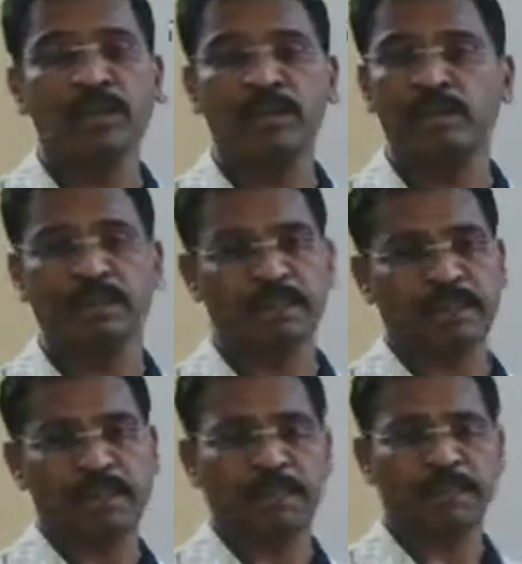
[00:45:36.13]
all these
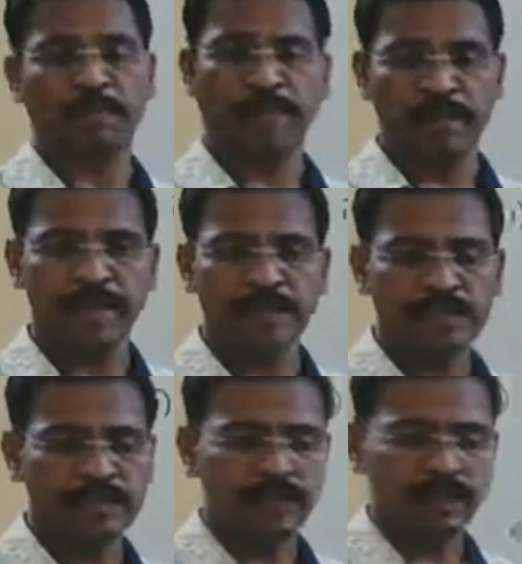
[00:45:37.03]
are.
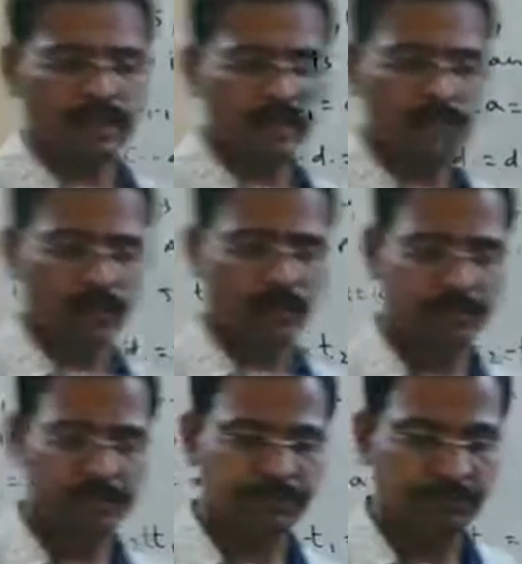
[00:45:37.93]
Yes, one
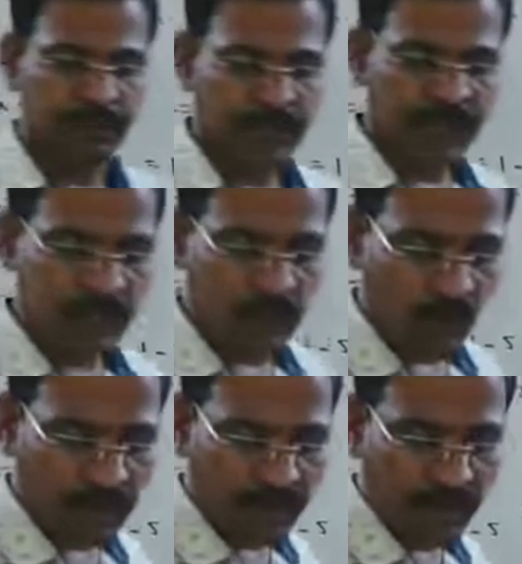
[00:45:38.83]
more. That is
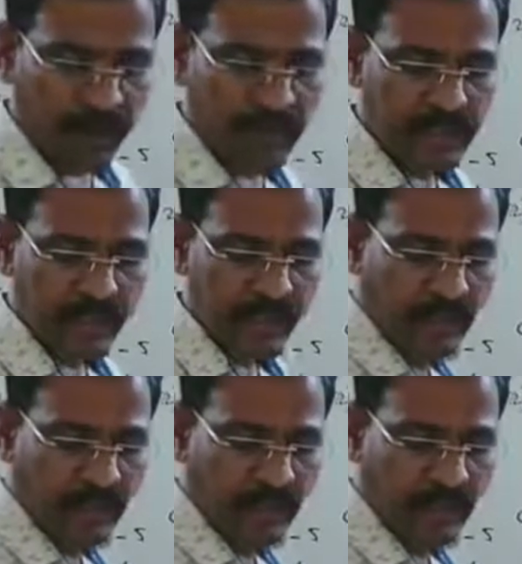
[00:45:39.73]
127,